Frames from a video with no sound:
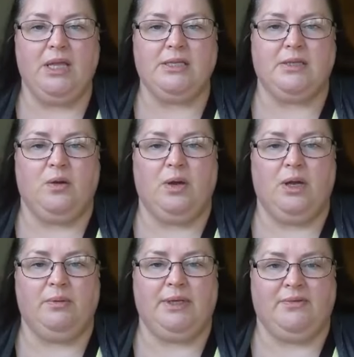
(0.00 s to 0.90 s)
so
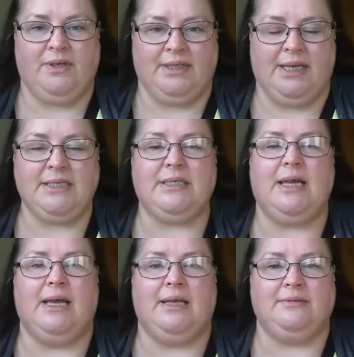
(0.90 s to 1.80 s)
i will leave it at that
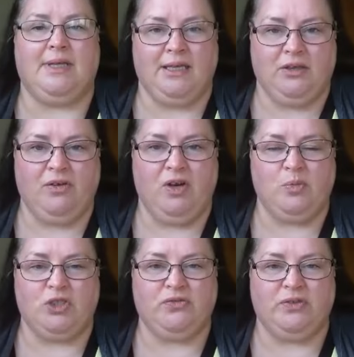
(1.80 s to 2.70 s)
and thank you very
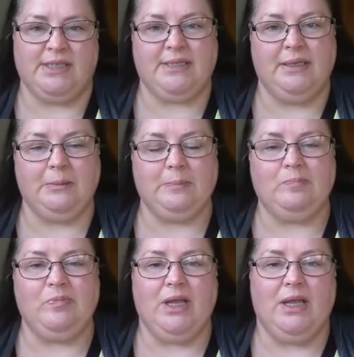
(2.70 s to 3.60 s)
much for listening
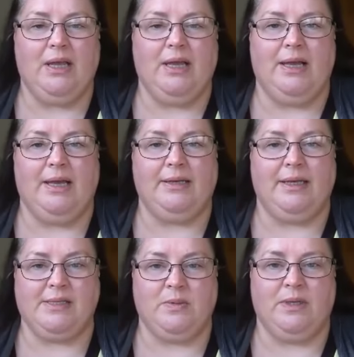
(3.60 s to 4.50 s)
and
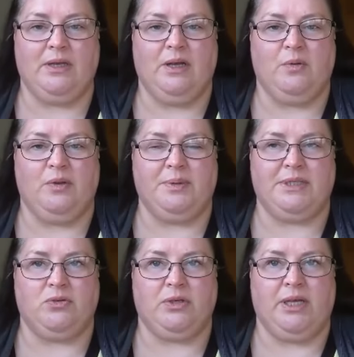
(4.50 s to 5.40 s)
next week i will be
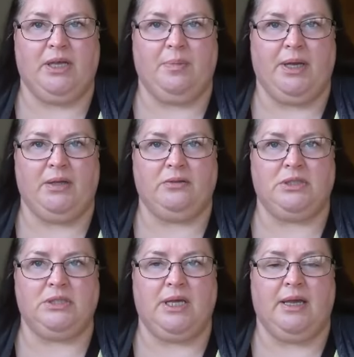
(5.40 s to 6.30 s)
talking
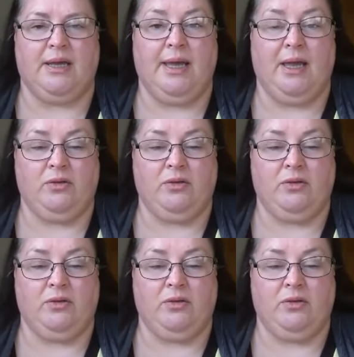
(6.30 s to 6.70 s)
about uh, how